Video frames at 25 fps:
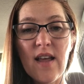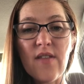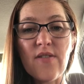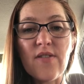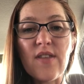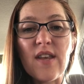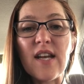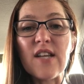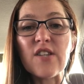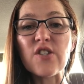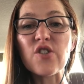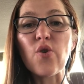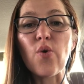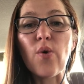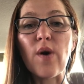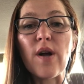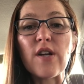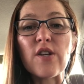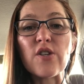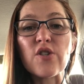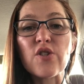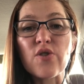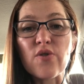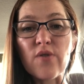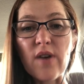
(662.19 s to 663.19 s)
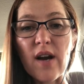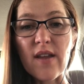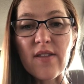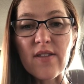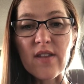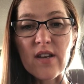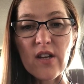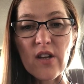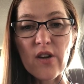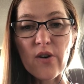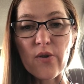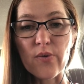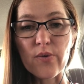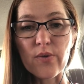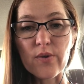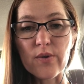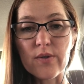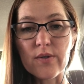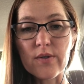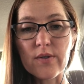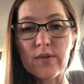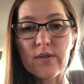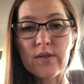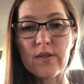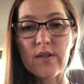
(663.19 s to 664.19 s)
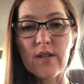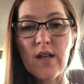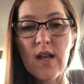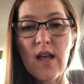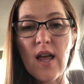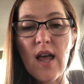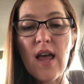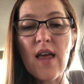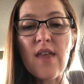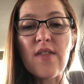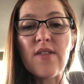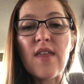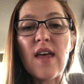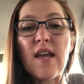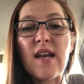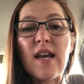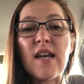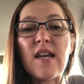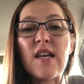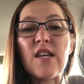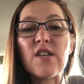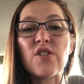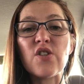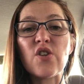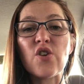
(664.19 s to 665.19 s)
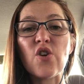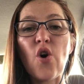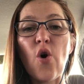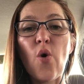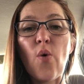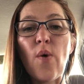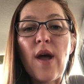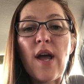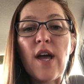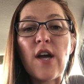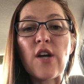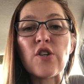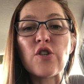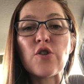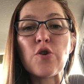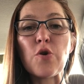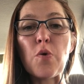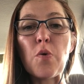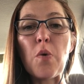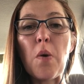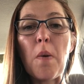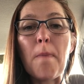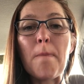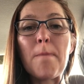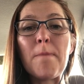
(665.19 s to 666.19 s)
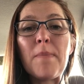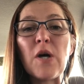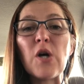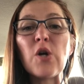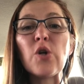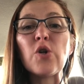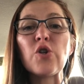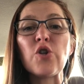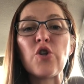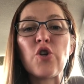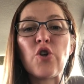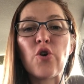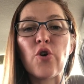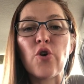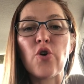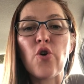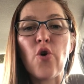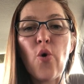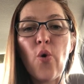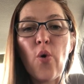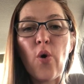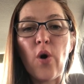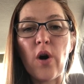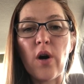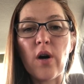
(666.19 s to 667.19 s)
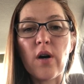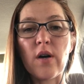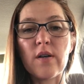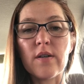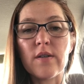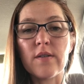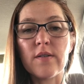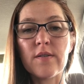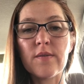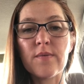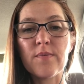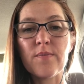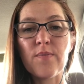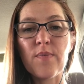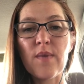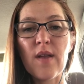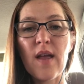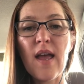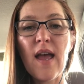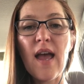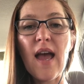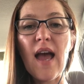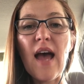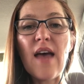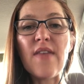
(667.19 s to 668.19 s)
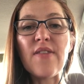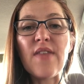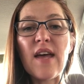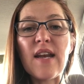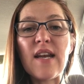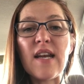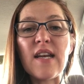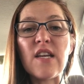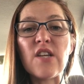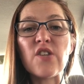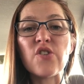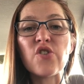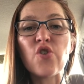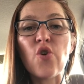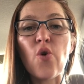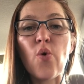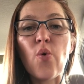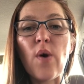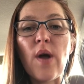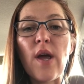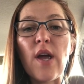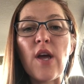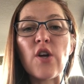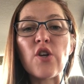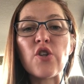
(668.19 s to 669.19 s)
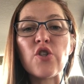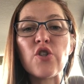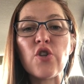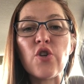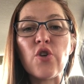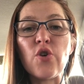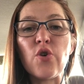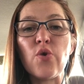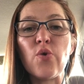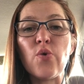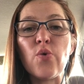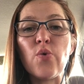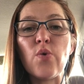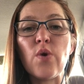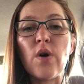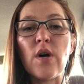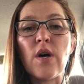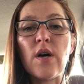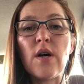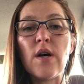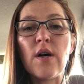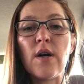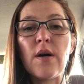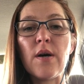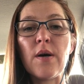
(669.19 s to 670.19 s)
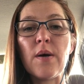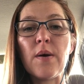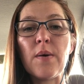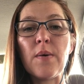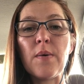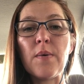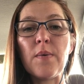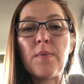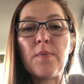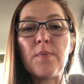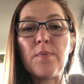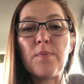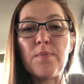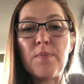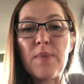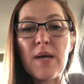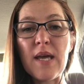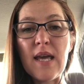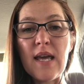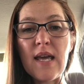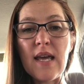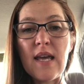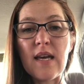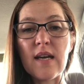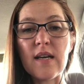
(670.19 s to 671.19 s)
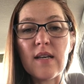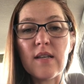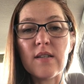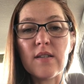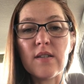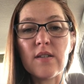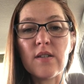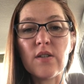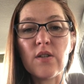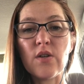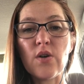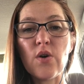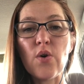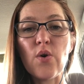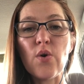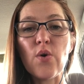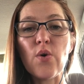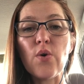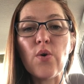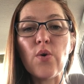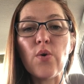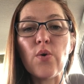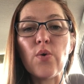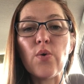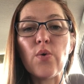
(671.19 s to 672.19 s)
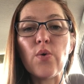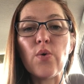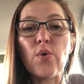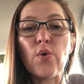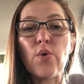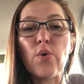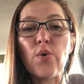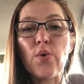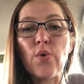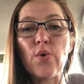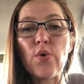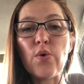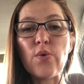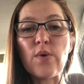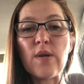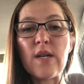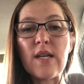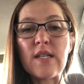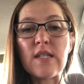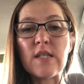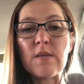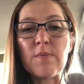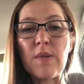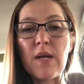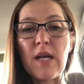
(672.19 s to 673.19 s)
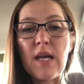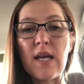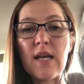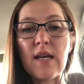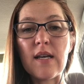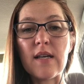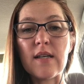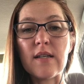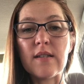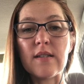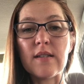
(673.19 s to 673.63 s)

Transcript: that it's going to strengthen you, that it is going to build your core, and that it is going to be who you need to be?